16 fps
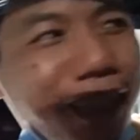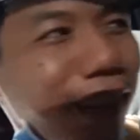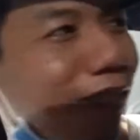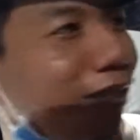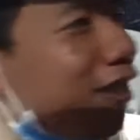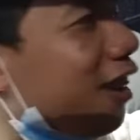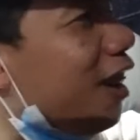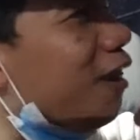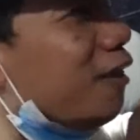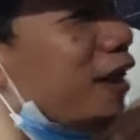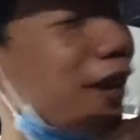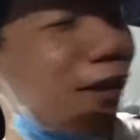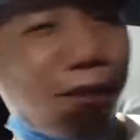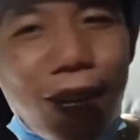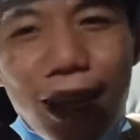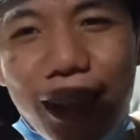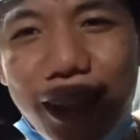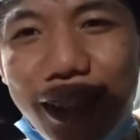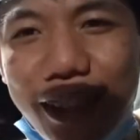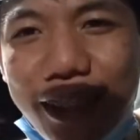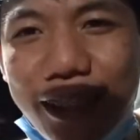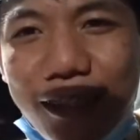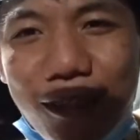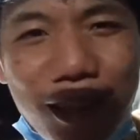I
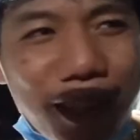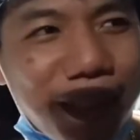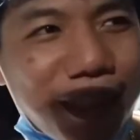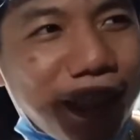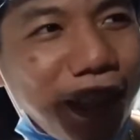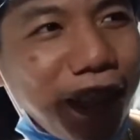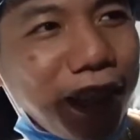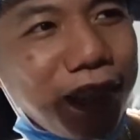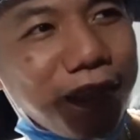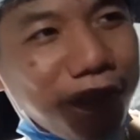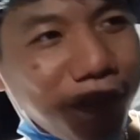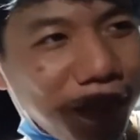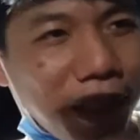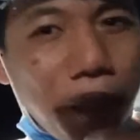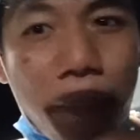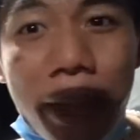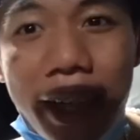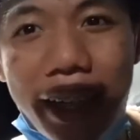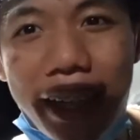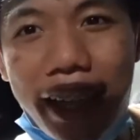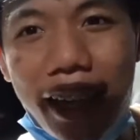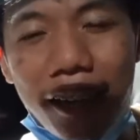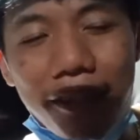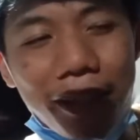forgot what it's called. It's a pink
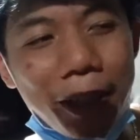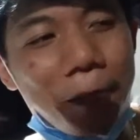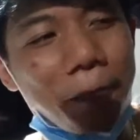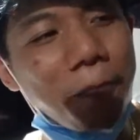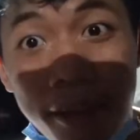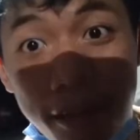cafe.